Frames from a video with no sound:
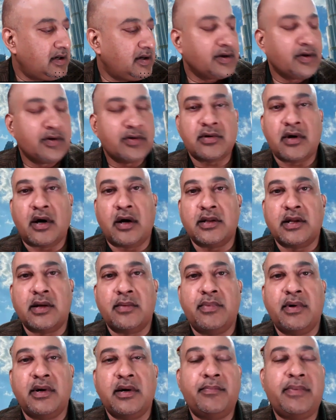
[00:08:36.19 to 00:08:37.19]
use all the
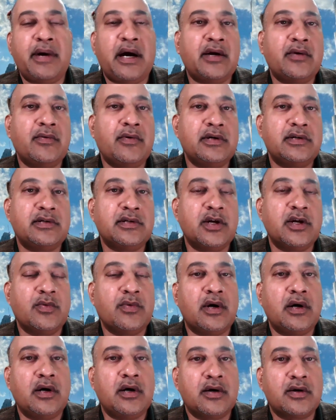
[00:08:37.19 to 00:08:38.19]
bad words in the
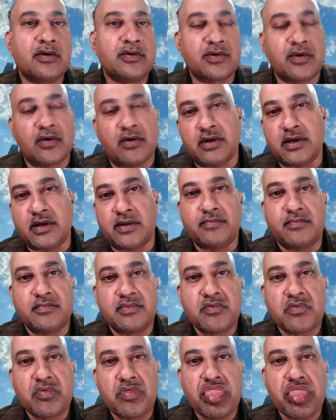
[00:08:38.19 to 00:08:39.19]
world to scold them.
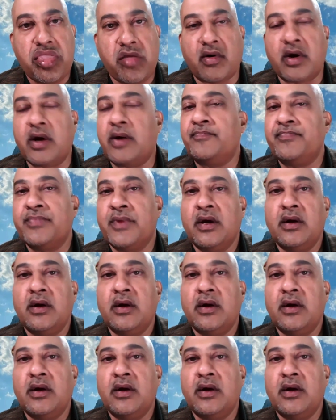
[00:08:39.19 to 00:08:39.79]
Okay,